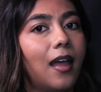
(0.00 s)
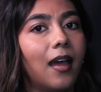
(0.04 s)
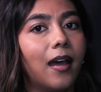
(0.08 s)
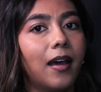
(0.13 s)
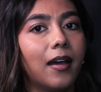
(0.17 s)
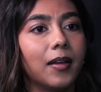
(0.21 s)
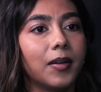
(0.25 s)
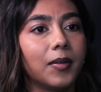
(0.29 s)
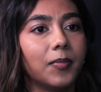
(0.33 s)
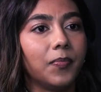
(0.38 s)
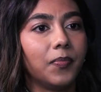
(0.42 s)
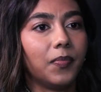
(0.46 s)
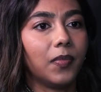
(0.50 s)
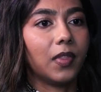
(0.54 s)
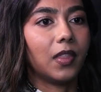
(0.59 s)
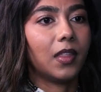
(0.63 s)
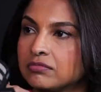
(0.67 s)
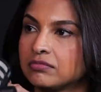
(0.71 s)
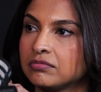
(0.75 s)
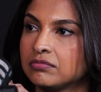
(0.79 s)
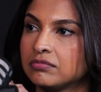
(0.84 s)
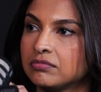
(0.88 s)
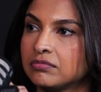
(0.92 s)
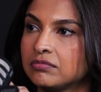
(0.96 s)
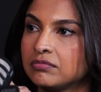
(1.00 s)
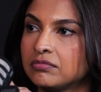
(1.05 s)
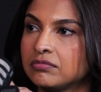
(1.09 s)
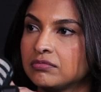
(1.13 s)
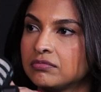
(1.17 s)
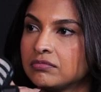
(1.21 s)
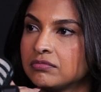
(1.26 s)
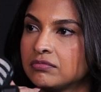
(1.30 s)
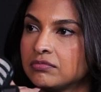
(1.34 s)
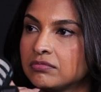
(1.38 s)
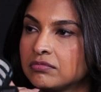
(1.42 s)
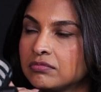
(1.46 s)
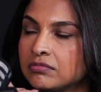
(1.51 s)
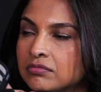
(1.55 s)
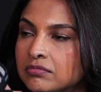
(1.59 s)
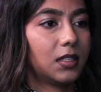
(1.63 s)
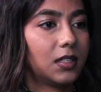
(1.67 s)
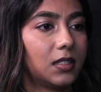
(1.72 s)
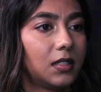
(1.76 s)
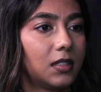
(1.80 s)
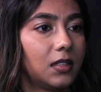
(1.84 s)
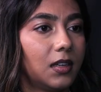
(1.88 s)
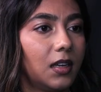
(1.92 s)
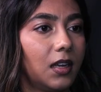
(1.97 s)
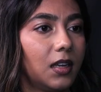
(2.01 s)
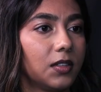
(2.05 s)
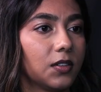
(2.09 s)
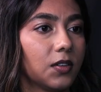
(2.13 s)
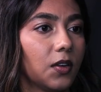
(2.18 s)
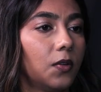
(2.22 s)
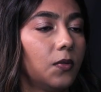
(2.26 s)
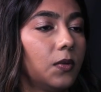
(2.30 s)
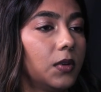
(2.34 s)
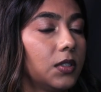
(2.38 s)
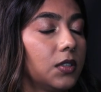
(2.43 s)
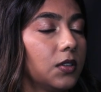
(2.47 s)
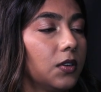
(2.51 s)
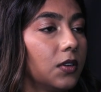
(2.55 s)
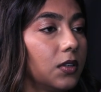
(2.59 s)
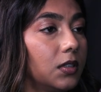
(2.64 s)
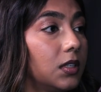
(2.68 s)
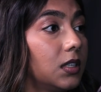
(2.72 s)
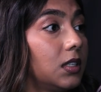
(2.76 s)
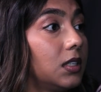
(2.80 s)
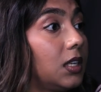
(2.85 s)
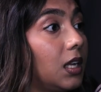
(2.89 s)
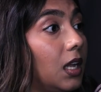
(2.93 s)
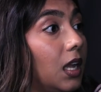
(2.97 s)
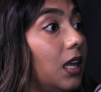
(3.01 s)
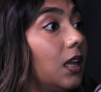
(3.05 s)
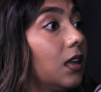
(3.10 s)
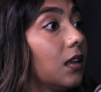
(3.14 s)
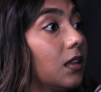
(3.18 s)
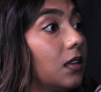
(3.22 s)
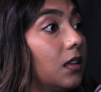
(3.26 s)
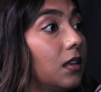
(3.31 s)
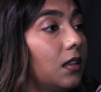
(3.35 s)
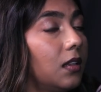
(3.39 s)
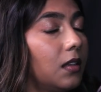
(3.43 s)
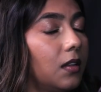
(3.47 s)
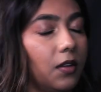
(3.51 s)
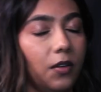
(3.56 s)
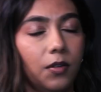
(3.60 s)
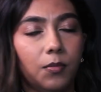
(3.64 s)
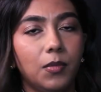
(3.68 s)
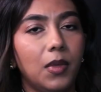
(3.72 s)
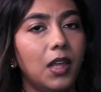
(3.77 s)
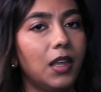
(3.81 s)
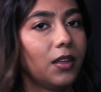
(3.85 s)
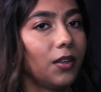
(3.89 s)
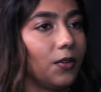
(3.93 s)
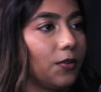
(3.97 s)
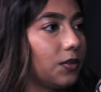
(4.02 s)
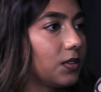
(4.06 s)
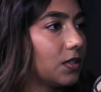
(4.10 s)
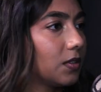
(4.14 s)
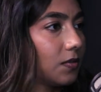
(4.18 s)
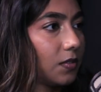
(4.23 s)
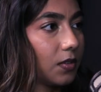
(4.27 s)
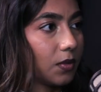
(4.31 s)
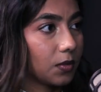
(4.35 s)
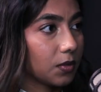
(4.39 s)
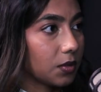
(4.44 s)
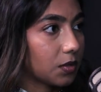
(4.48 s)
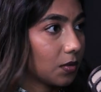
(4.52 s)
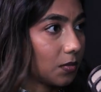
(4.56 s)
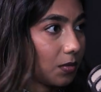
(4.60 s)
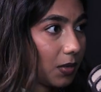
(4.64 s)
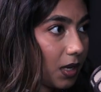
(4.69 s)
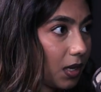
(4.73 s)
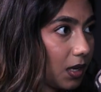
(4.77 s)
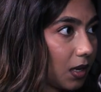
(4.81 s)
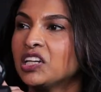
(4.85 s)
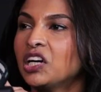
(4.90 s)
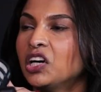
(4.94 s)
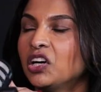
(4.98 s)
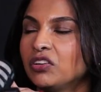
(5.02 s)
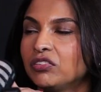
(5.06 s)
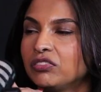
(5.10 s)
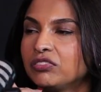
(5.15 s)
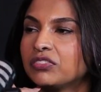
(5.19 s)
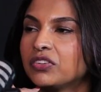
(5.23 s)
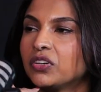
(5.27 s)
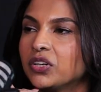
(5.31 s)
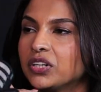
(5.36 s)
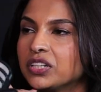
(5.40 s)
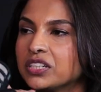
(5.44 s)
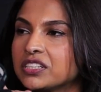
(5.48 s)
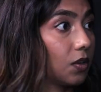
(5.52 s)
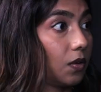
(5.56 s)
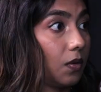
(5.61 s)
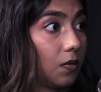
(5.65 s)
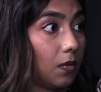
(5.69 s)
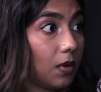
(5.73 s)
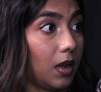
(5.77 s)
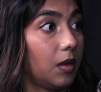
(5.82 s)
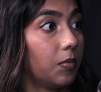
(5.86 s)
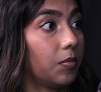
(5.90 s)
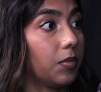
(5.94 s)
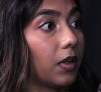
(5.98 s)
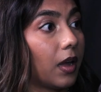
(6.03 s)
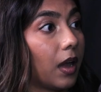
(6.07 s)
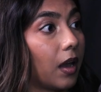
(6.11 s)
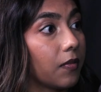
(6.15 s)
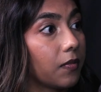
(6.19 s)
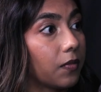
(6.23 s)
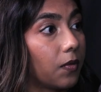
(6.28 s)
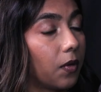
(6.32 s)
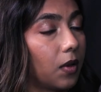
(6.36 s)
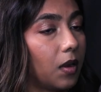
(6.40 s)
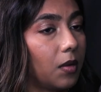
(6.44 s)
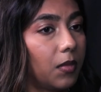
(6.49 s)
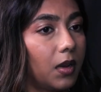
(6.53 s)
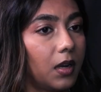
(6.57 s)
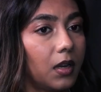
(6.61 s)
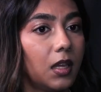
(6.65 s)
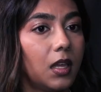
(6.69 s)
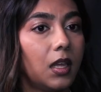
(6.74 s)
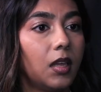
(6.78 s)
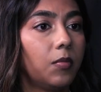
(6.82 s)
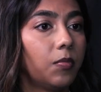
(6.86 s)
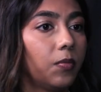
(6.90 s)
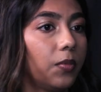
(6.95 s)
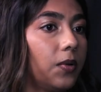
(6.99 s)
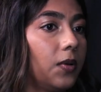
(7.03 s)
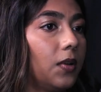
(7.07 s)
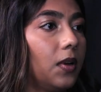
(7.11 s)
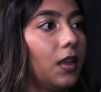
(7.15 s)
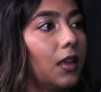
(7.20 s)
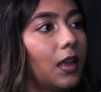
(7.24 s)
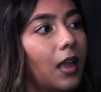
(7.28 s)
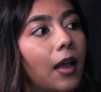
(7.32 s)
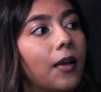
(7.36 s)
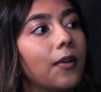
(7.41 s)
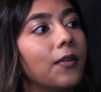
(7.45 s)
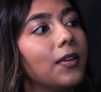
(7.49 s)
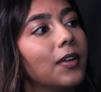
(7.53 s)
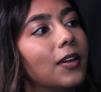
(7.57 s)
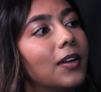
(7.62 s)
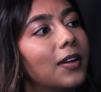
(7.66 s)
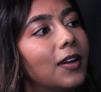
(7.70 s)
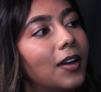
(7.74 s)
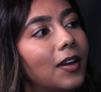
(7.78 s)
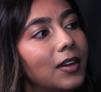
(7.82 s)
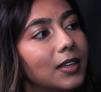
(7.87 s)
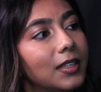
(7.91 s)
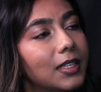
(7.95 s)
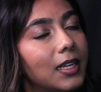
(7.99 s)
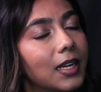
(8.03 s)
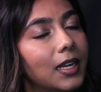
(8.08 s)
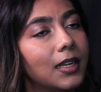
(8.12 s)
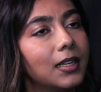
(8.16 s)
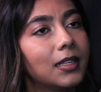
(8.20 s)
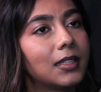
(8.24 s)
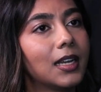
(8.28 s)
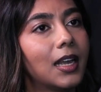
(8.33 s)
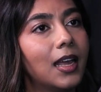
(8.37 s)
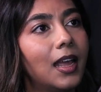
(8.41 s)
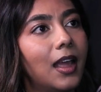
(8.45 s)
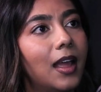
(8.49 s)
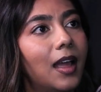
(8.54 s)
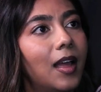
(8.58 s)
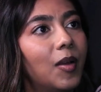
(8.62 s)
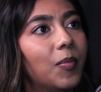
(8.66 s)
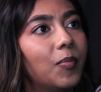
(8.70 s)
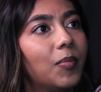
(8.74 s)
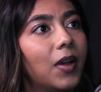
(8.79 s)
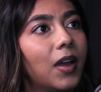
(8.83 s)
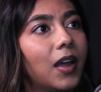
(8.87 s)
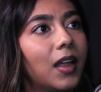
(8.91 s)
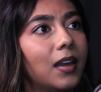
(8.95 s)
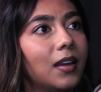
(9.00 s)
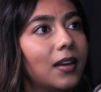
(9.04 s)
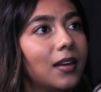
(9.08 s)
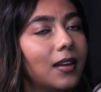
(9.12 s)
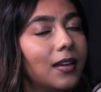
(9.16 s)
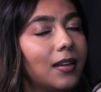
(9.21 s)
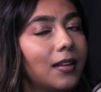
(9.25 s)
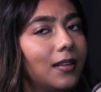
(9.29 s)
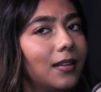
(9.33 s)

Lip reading: And of course, it's always good to make use of social media because it's such a great platform and keep putting out your content. But,